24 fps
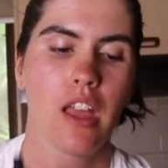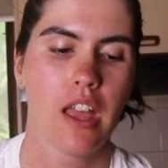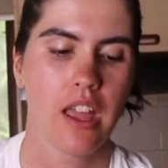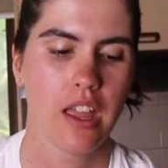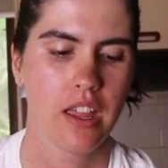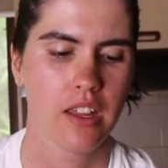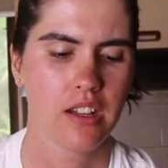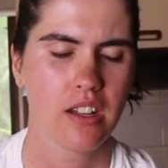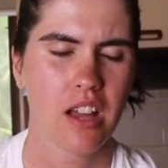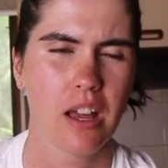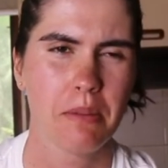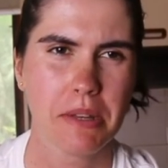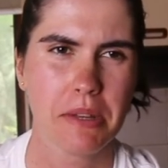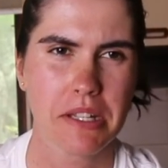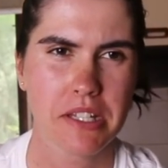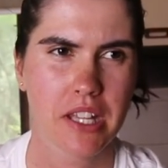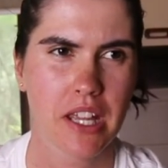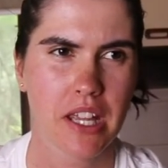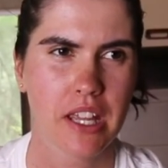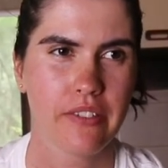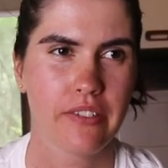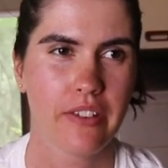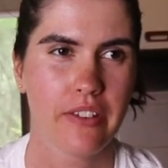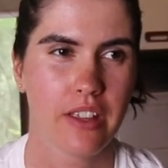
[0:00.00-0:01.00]
And I must
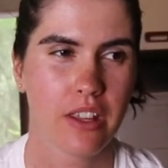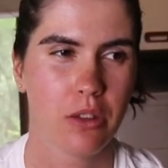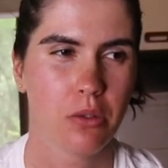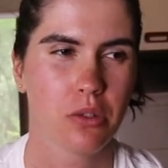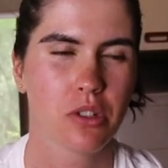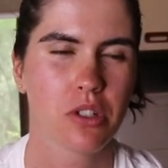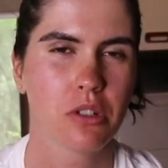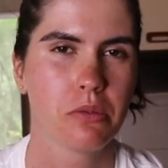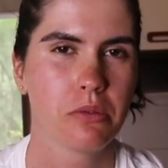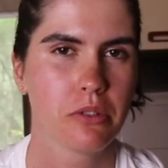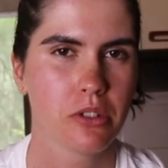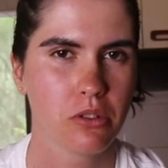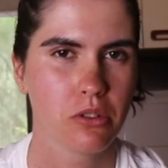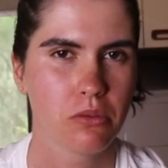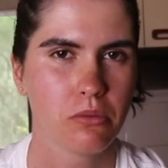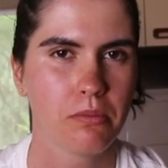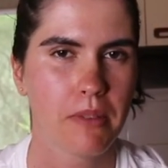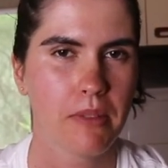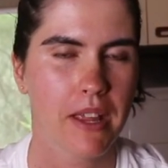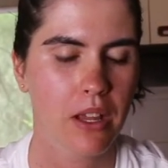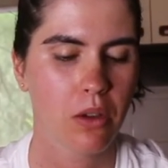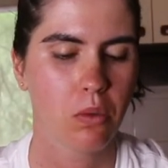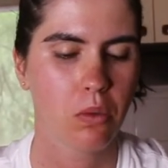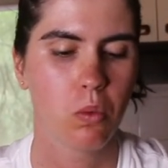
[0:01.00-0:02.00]
say, if you were to
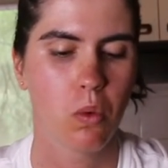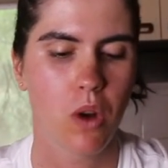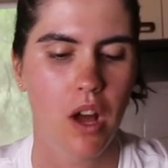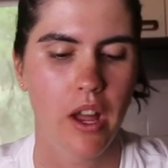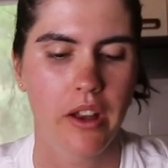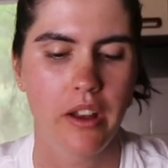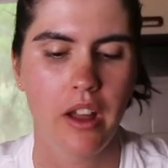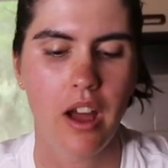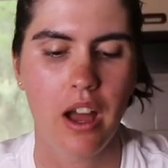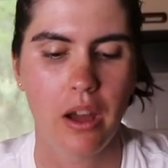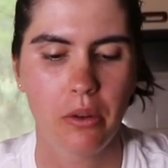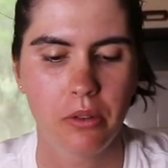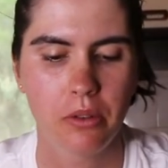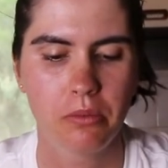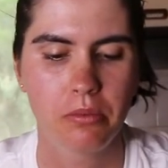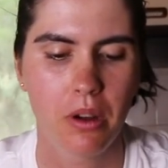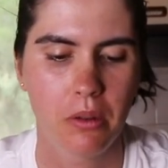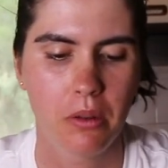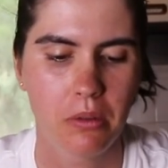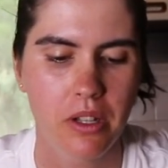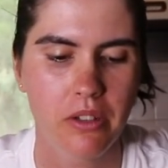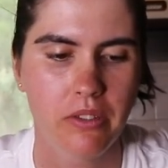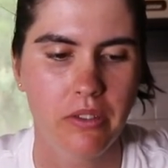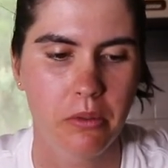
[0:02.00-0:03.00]
make one, I would
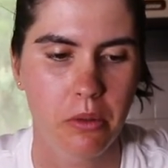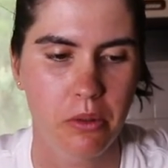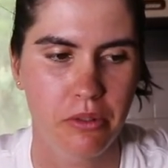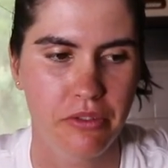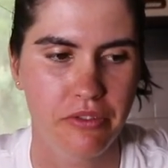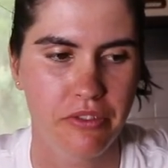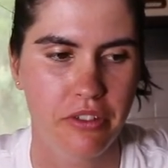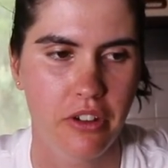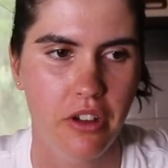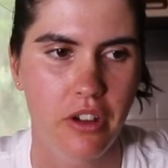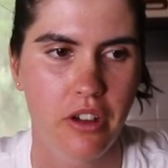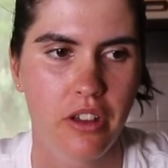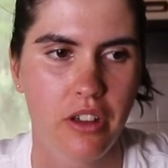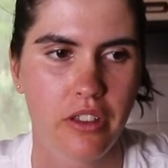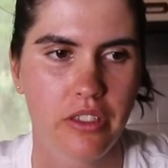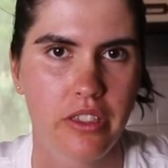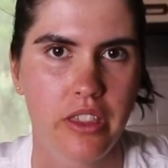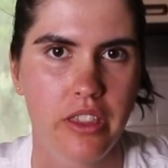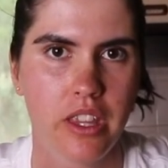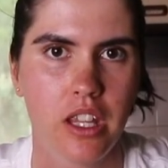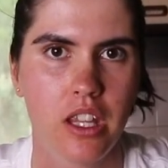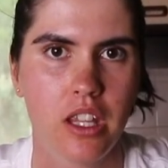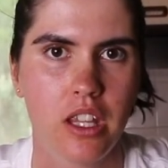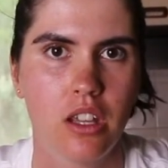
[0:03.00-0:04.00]
probably prefer
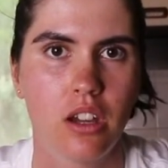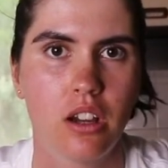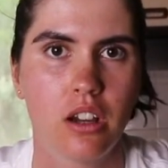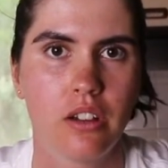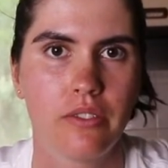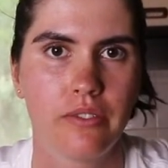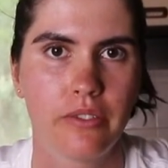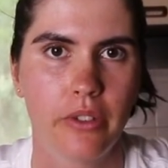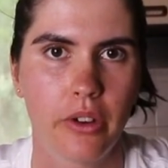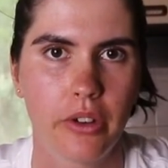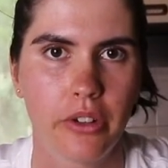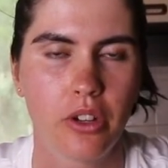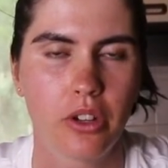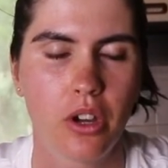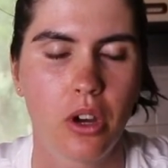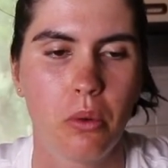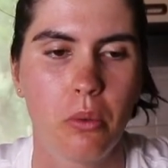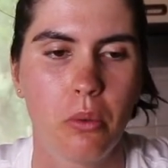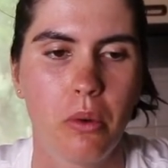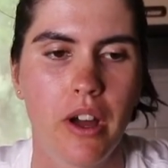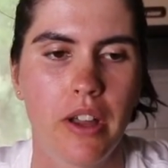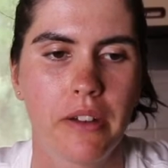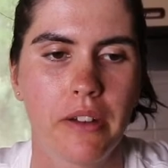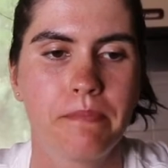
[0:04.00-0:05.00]
the vodka
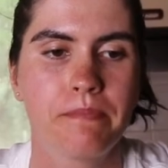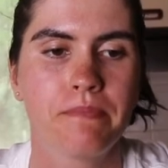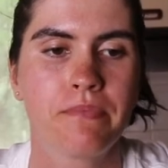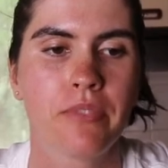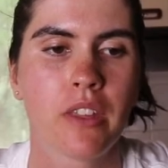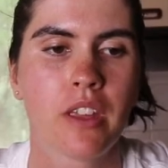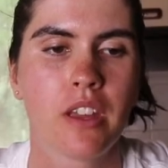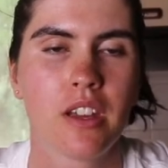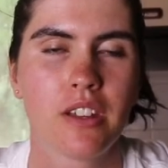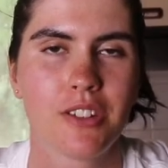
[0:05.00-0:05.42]
one.